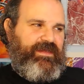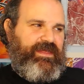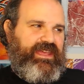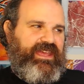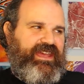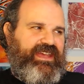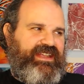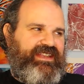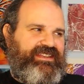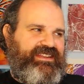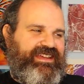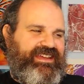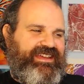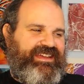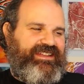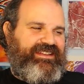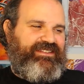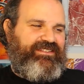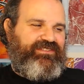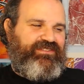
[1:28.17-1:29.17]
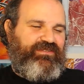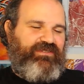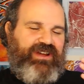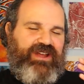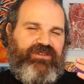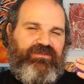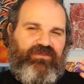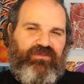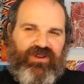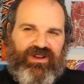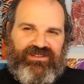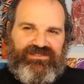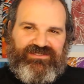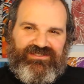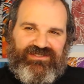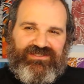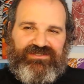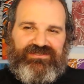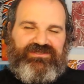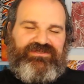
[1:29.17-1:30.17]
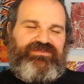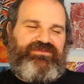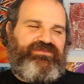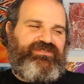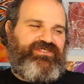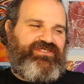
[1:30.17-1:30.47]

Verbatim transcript: and and so I want to